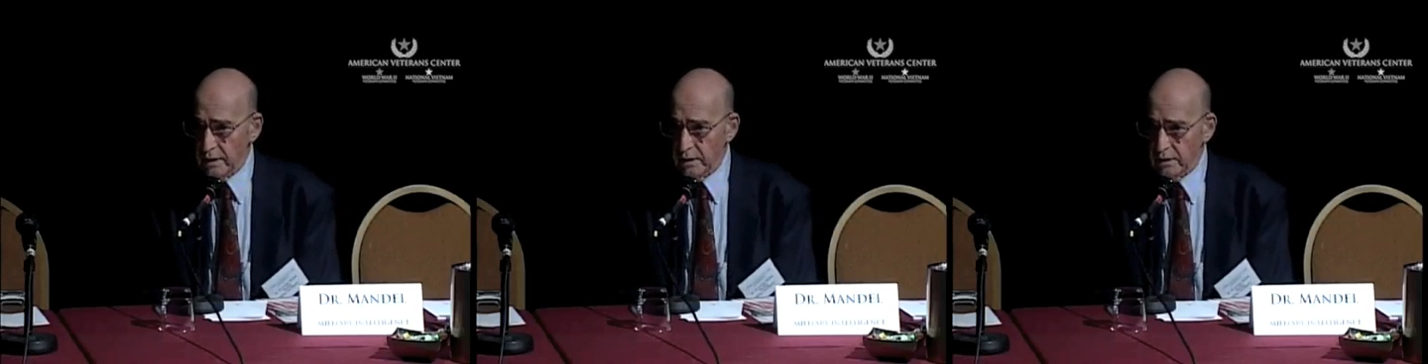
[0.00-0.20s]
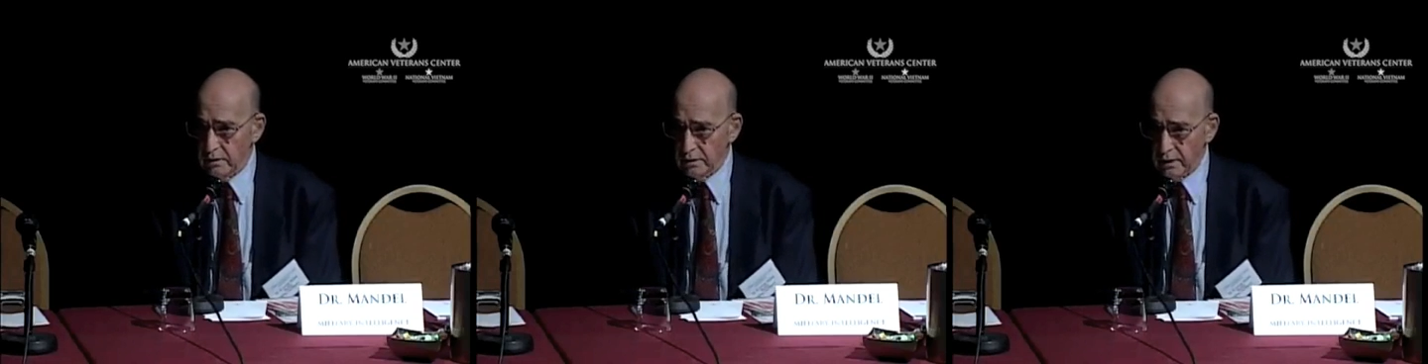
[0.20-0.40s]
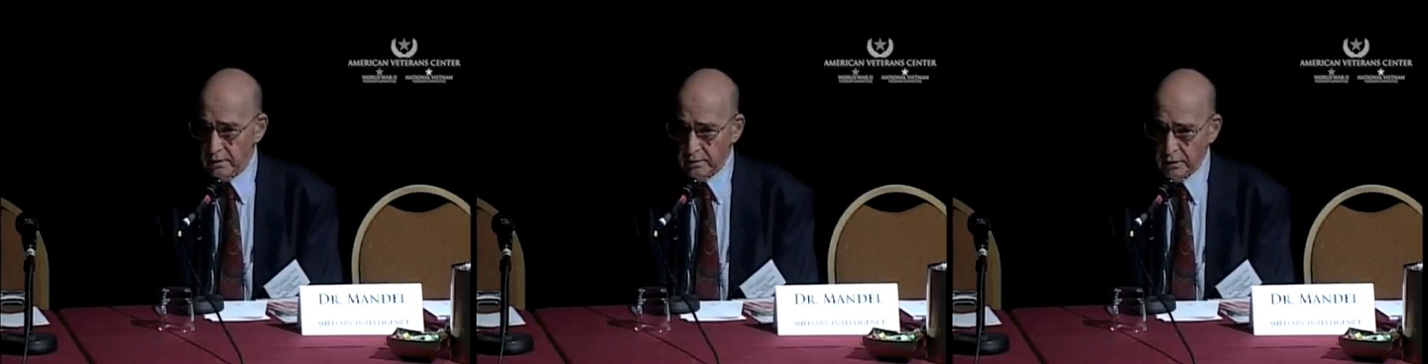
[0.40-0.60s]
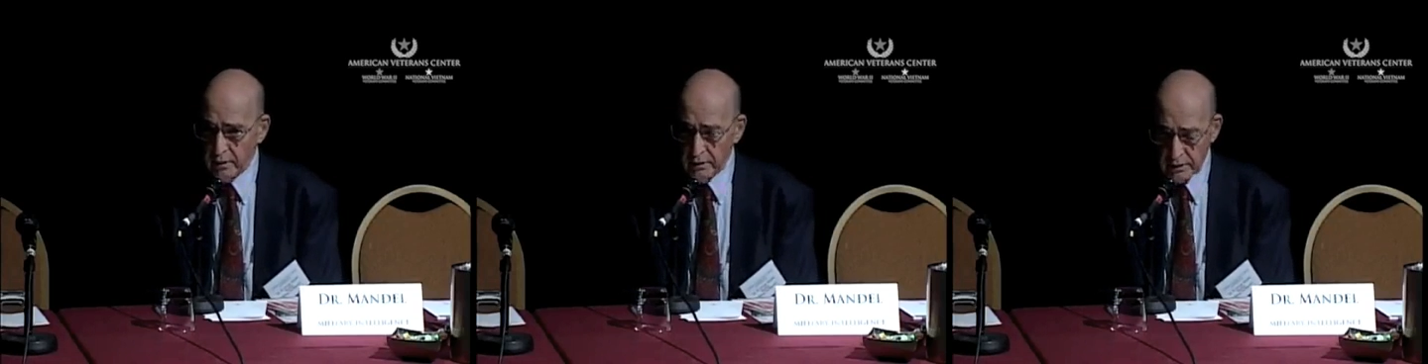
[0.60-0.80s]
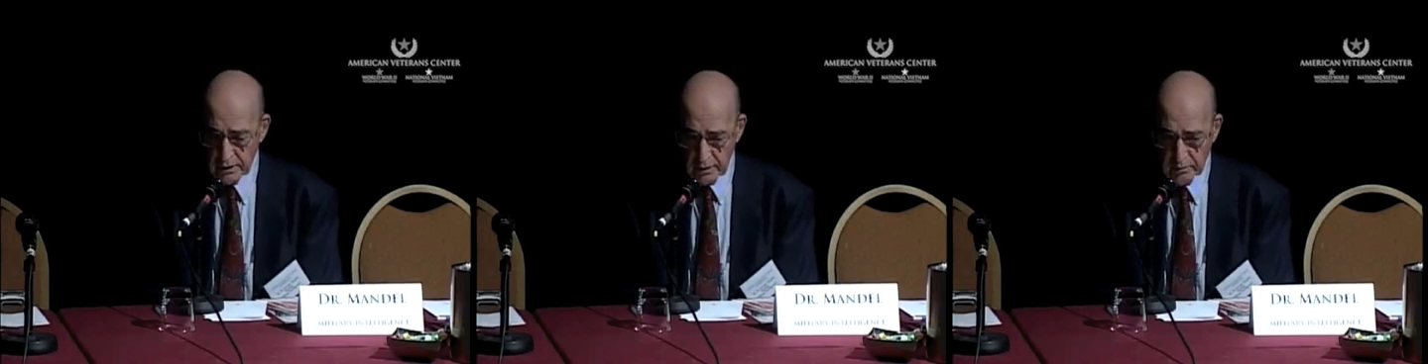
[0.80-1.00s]
because I
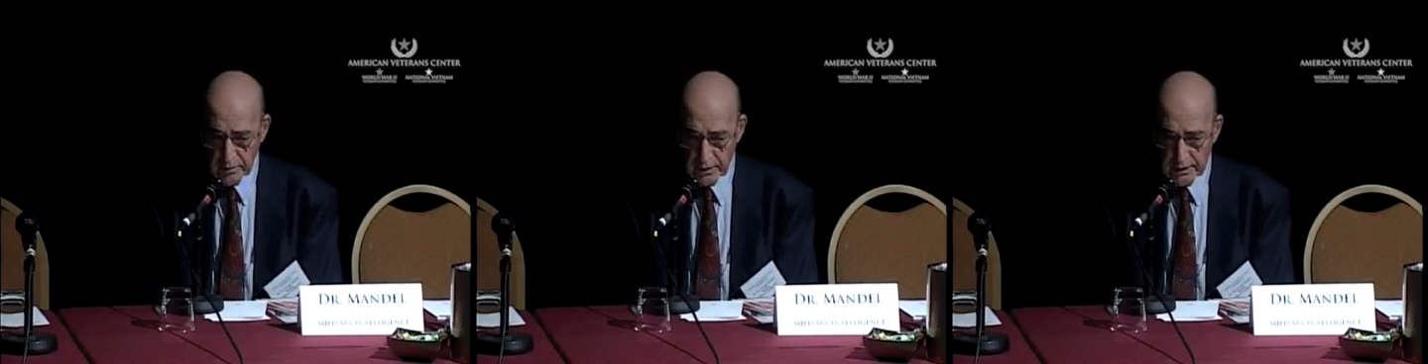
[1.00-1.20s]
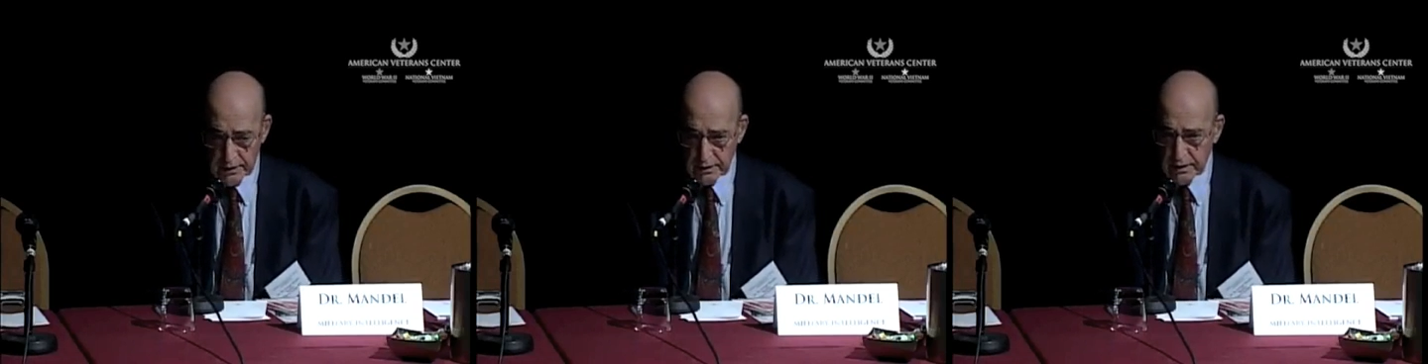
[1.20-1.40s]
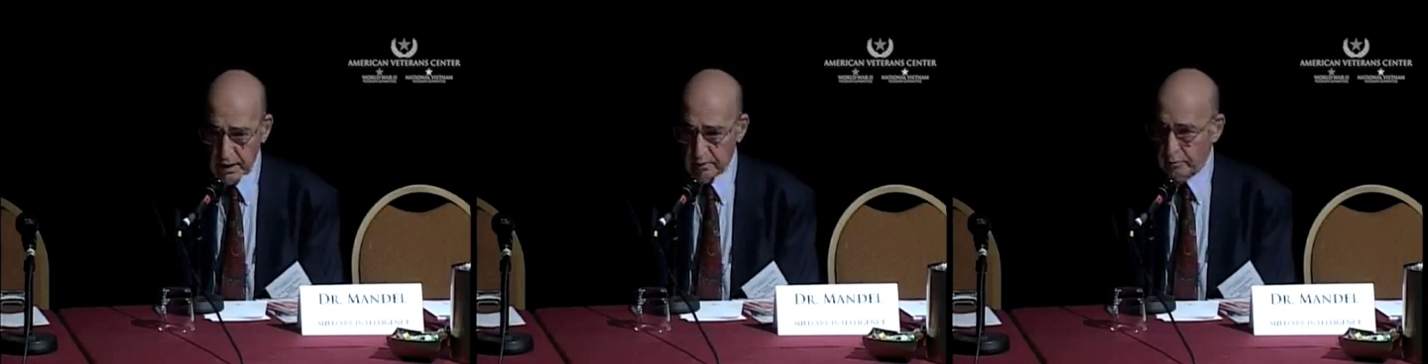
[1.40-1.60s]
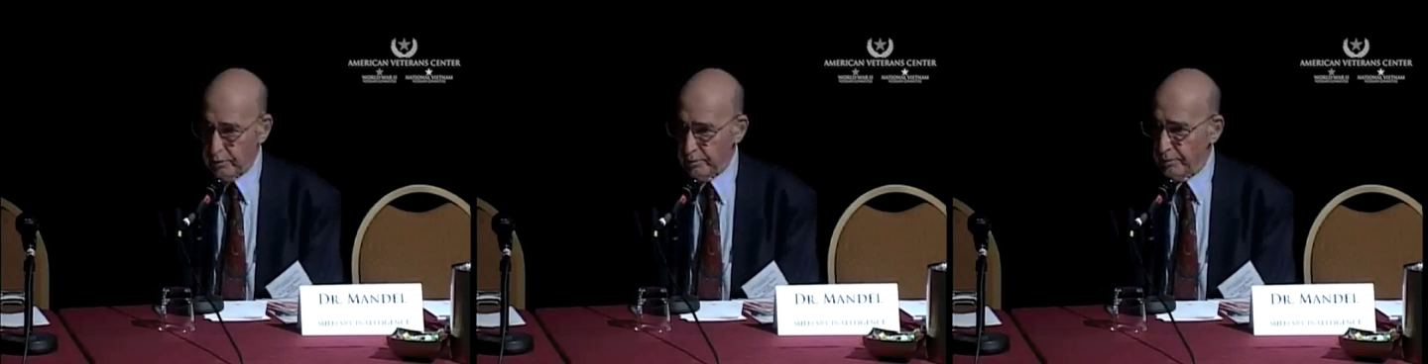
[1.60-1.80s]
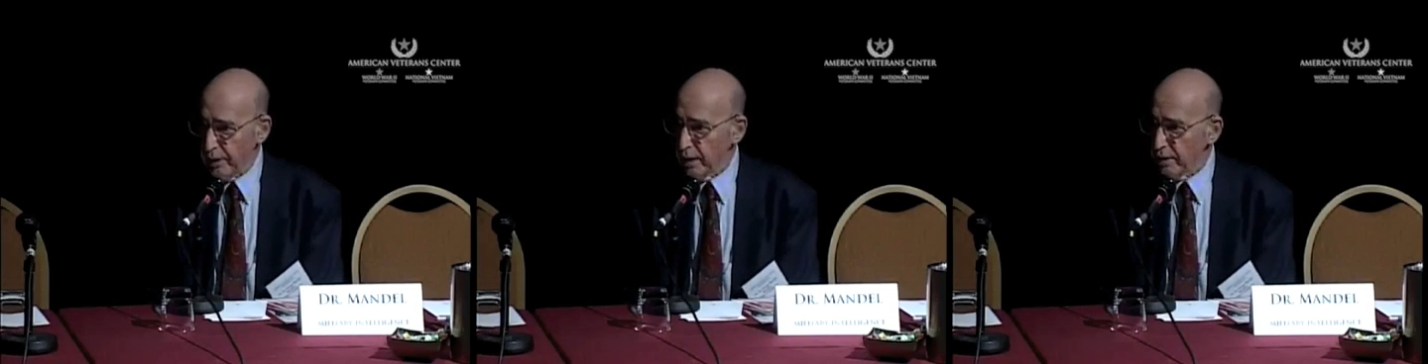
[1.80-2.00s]
thought that planes had
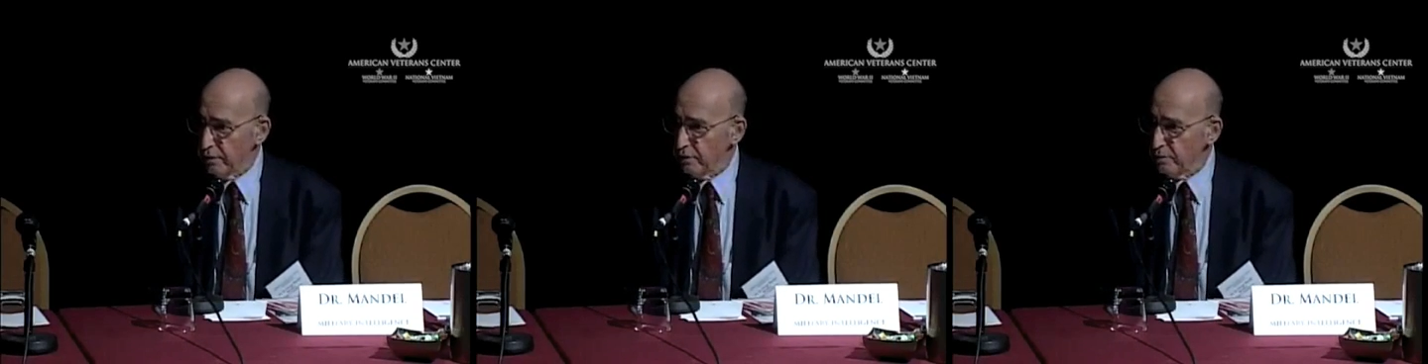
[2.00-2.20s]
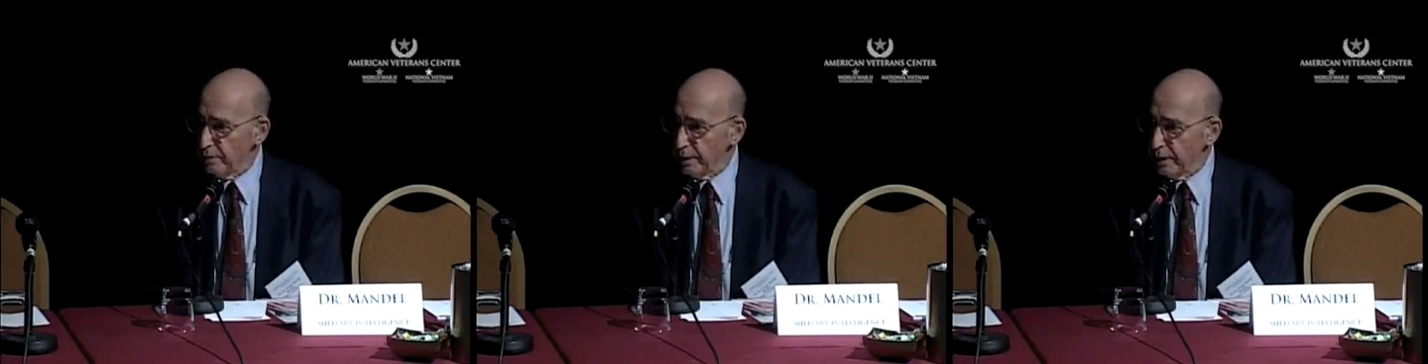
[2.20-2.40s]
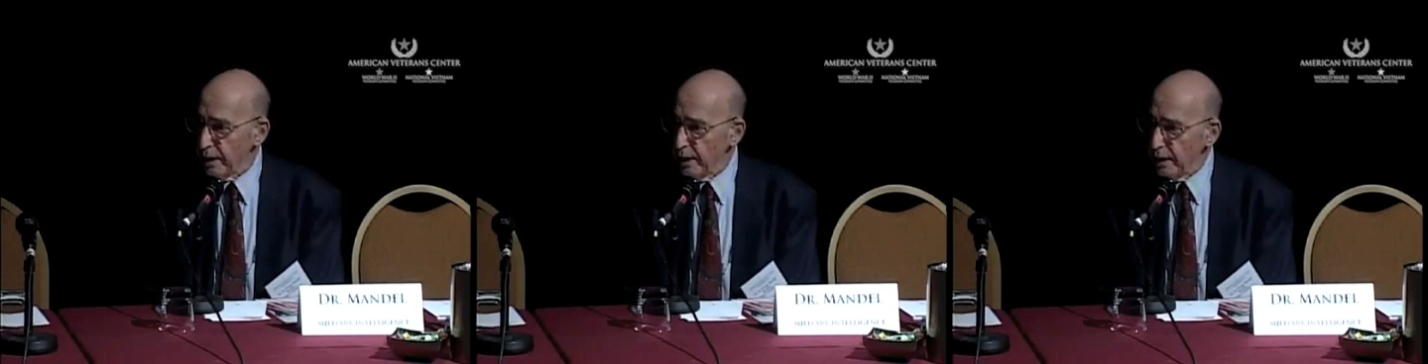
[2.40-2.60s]
propellers, but